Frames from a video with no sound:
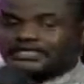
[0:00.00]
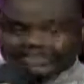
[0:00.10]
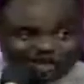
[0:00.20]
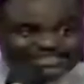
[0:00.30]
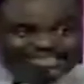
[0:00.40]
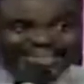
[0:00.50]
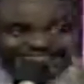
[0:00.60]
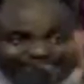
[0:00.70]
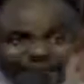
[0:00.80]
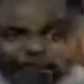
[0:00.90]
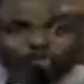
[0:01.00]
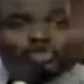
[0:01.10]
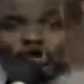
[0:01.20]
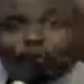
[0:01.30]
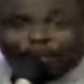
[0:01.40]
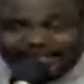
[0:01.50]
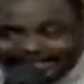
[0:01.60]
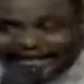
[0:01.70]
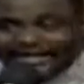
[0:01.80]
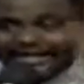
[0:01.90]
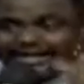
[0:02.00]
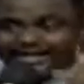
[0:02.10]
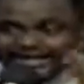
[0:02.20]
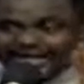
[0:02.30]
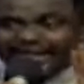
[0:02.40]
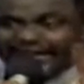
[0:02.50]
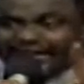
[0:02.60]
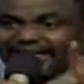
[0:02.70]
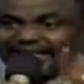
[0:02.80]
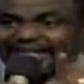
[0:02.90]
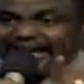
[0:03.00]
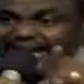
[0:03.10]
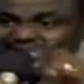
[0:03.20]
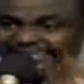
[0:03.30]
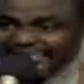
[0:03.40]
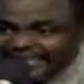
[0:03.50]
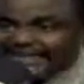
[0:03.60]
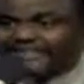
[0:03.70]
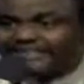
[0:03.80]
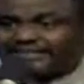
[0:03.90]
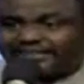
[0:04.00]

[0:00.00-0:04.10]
Just that demon saw Peter, they exited.